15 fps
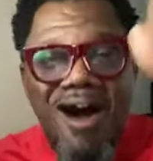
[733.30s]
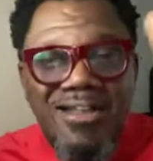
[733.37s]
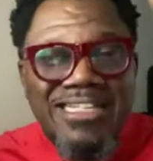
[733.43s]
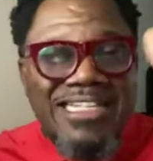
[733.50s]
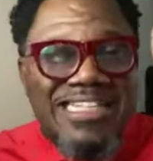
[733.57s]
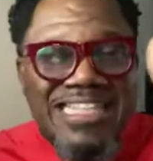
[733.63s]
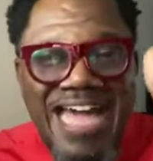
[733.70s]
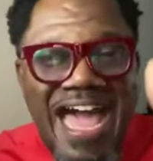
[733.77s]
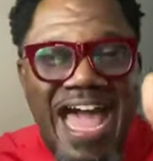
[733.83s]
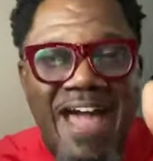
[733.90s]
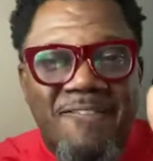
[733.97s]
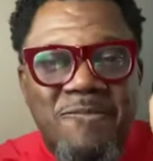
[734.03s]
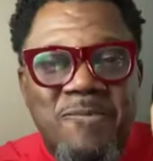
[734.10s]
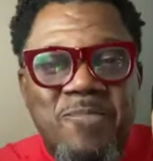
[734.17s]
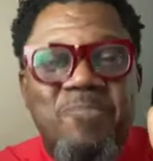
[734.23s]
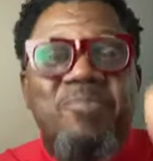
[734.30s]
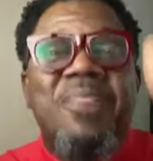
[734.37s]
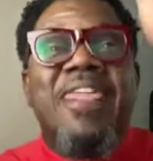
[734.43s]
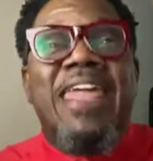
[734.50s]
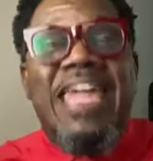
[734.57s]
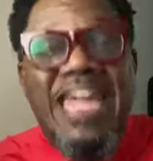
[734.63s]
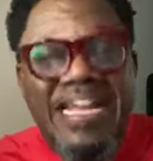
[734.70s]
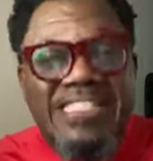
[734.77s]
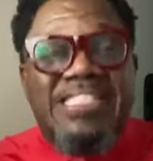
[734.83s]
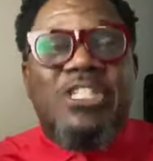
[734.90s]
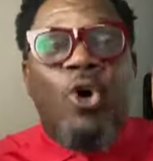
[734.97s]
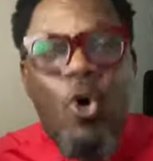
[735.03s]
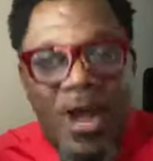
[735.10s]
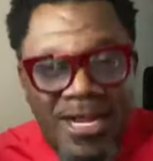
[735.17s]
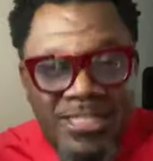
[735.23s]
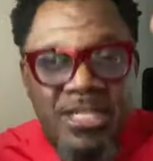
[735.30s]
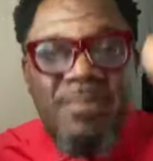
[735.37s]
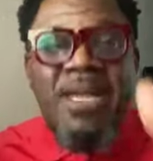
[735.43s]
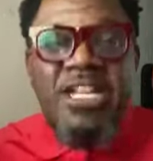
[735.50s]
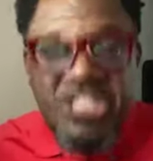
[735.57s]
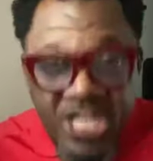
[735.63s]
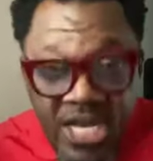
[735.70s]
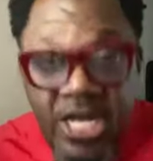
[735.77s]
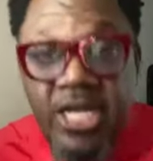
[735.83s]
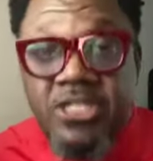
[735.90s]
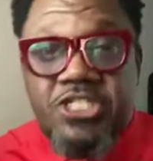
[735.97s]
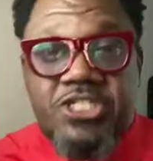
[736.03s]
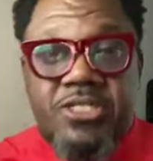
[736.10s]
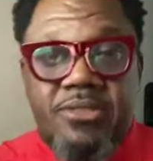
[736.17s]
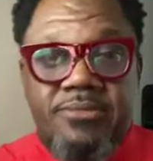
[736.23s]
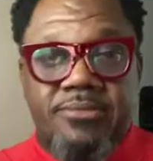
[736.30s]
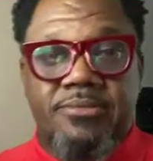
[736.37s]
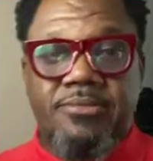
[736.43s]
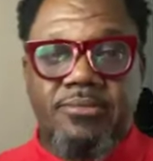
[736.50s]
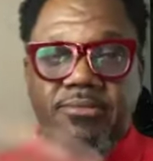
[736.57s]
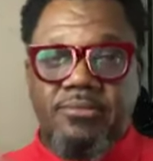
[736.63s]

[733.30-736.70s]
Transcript: All of that is going to be judged.